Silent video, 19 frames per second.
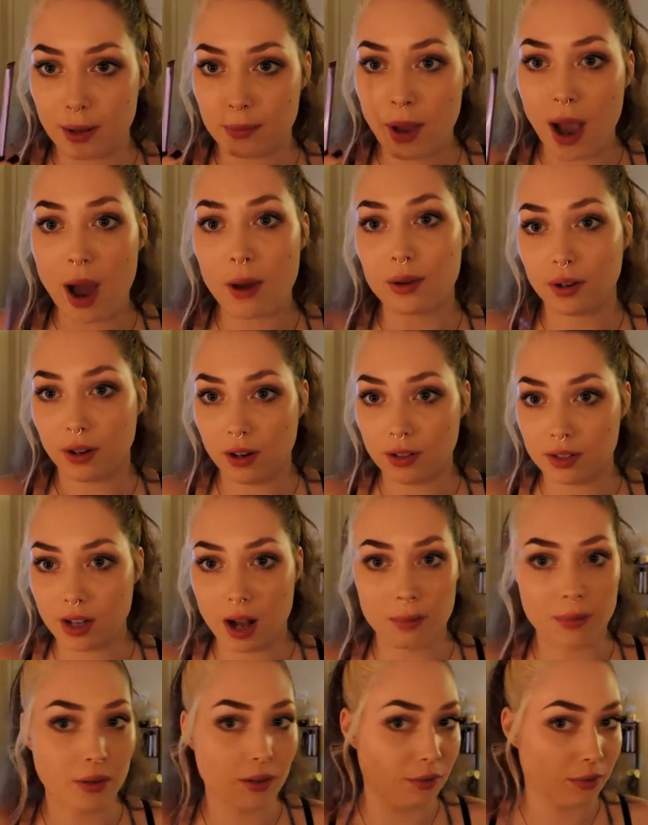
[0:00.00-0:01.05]
powder on
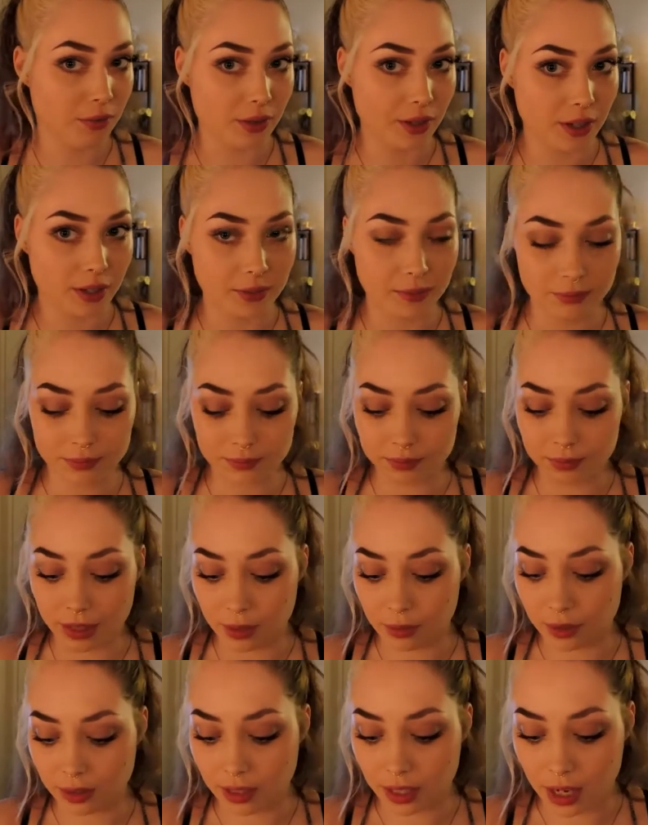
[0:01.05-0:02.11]
top of the
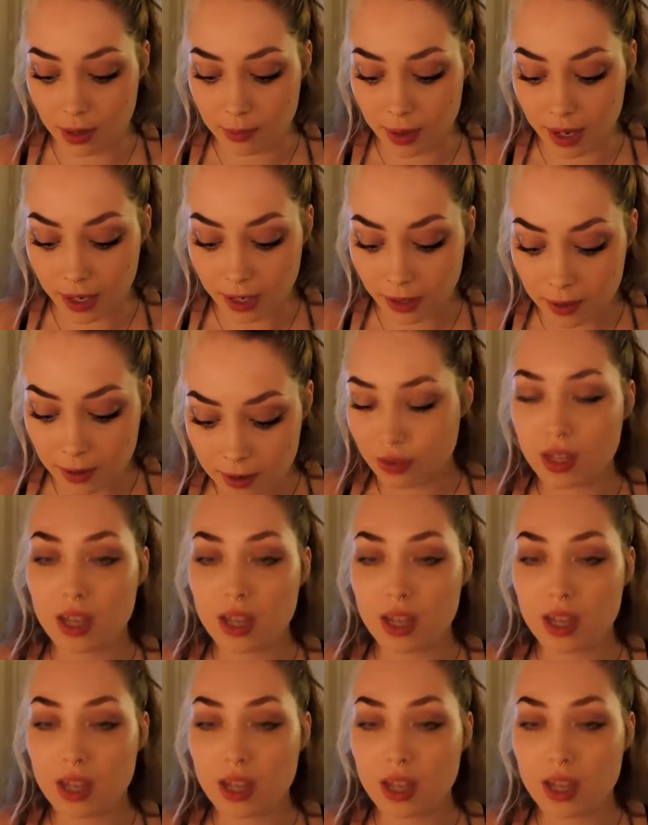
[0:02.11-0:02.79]
liquid that I make.